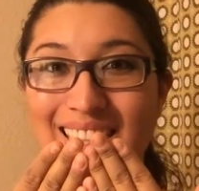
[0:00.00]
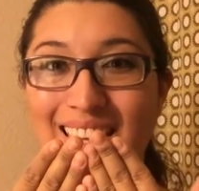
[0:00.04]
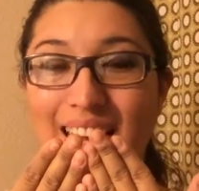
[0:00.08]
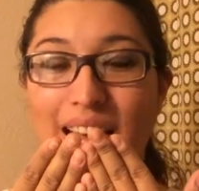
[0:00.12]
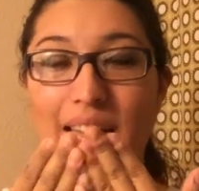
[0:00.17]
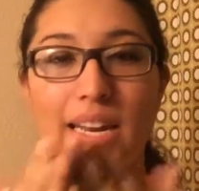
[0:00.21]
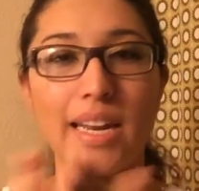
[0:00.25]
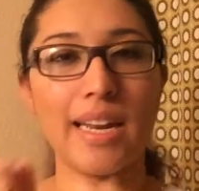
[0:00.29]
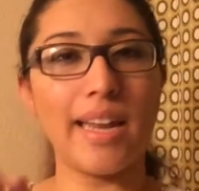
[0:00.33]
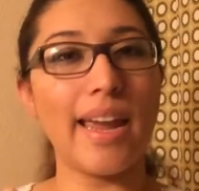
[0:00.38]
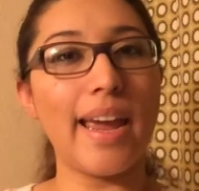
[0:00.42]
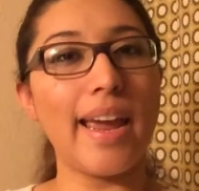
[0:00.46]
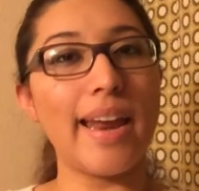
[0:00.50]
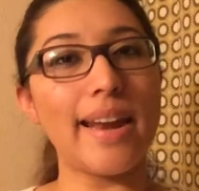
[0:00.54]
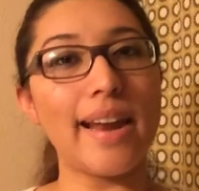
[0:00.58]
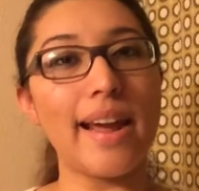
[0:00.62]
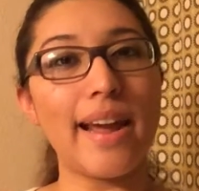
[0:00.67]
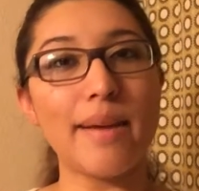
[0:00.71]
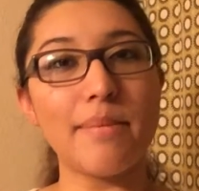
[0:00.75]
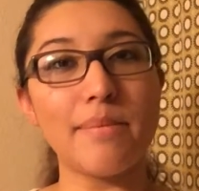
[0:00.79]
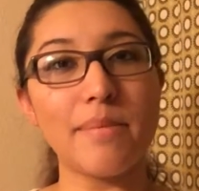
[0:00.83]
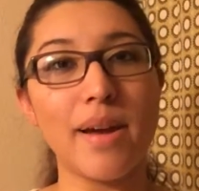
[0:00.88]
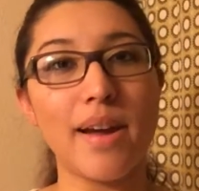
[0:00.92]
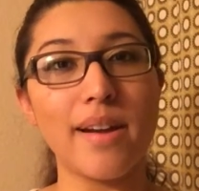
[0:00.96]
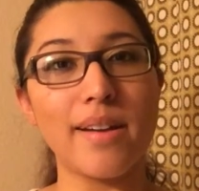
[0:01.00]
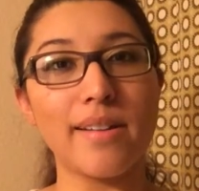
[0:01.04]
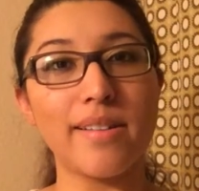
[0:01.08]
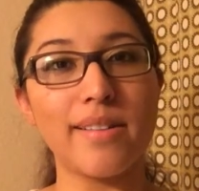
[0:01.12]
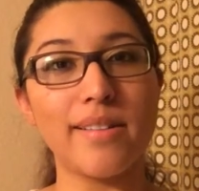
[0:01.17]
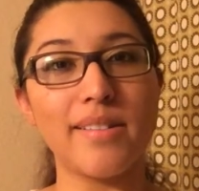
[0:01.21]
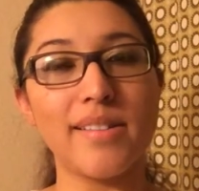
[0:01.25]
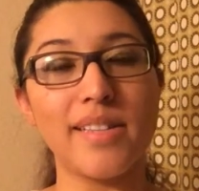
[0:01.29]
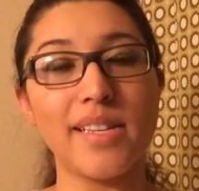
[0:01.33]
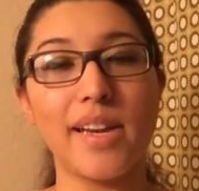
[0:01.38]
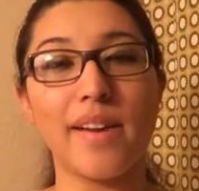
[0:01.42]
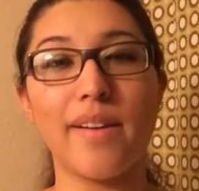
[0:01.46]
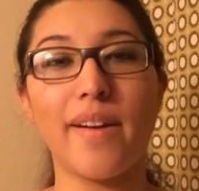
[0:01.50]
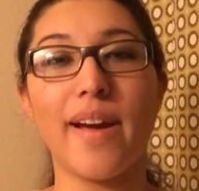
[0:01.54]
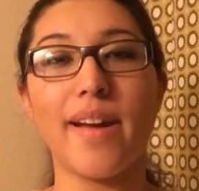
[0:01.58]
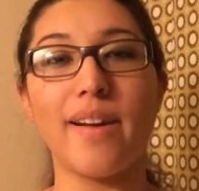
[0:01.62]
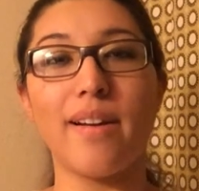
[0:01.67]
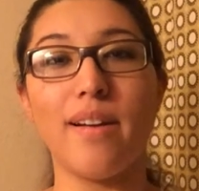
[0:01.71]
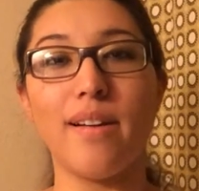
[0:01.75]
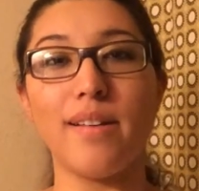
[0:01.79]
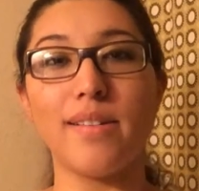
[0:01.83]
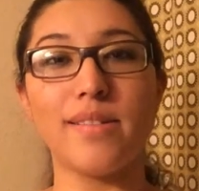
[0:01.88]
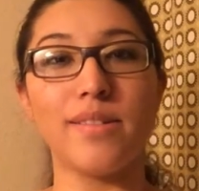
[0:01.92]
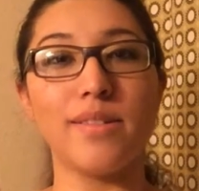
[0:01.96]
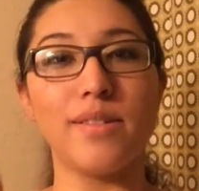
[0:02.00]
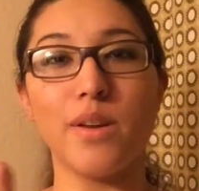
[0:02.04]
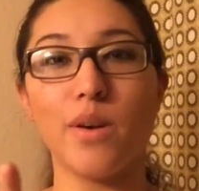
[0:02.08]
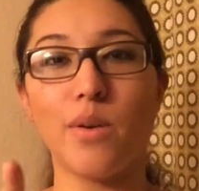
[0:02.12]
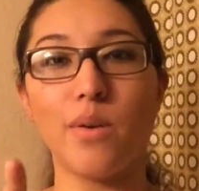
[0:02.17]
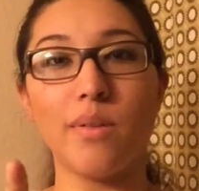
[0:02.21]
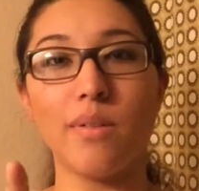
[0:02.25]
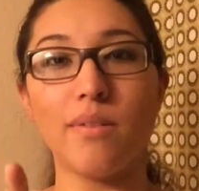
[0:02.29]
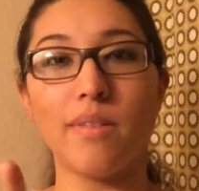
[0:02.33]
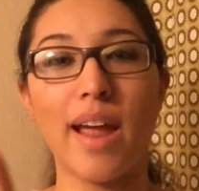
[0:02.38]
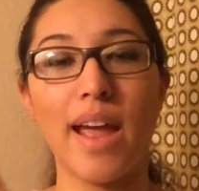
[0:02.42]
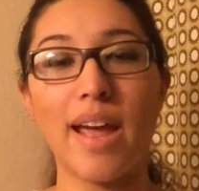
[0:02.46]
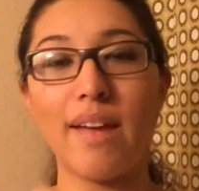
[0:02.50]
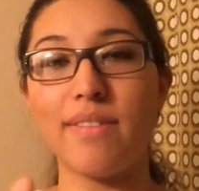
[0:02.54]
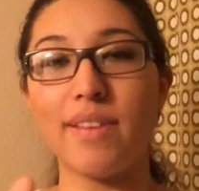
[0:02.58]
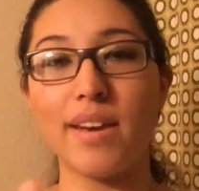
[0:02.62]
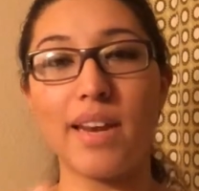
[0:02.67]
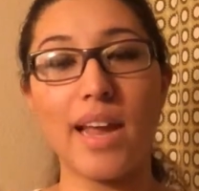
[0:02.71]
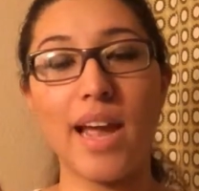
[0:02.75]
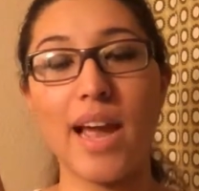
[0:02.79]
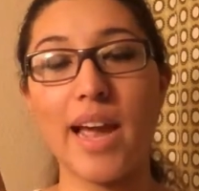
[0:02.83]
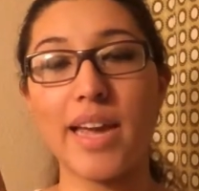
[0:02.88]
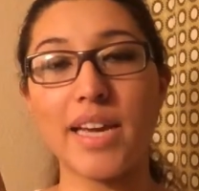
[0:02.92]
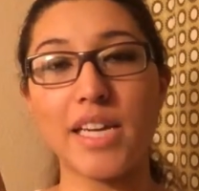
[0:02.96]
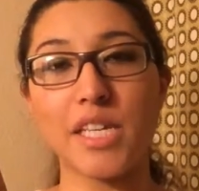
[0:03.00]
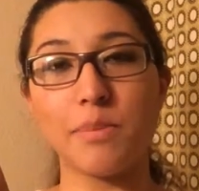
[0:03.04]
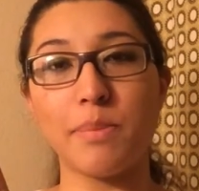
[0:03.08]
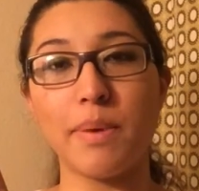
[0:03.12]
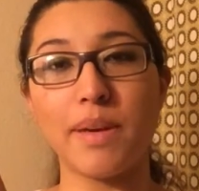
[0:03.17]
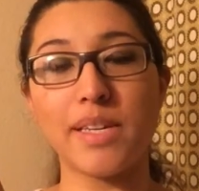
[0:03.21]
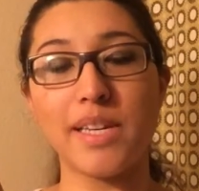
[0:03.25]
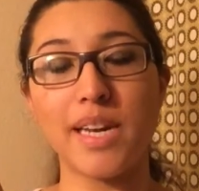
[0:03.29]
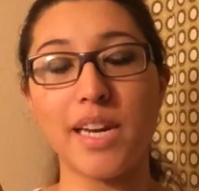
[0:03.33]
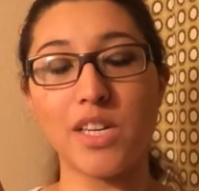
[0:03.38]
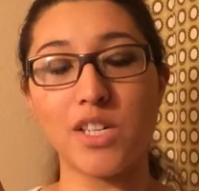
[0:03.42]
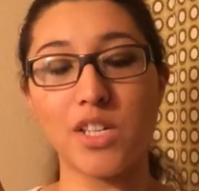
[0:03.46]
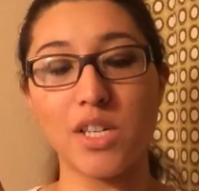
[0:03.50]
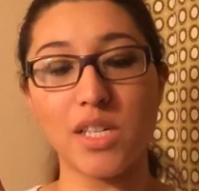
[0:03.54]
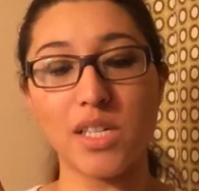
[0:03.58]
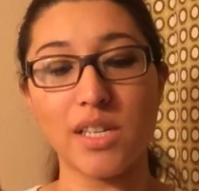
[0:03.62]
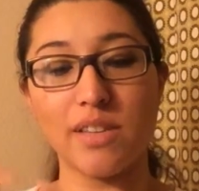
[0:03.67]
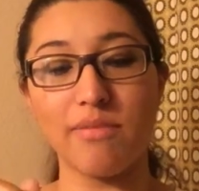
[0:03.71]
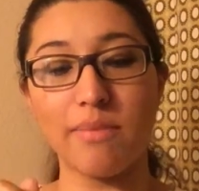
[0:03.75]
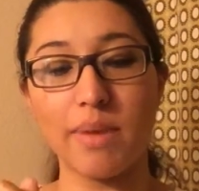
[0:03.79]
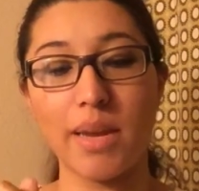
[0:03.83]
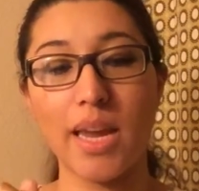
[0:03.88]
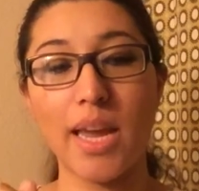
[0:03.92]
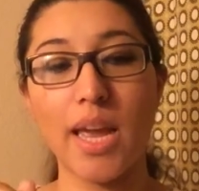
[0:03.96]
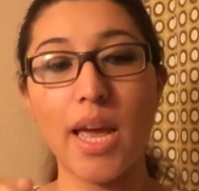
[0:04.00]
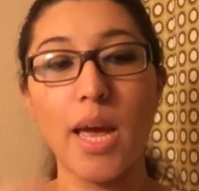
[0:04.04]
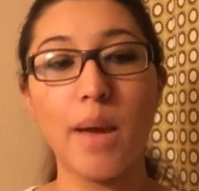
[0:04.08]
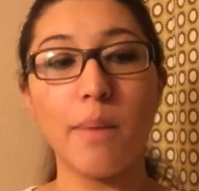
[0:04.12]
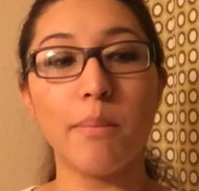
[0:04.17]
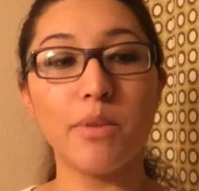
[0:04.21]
and again, I'm not a good singer at all, so don't have any high expectations of me.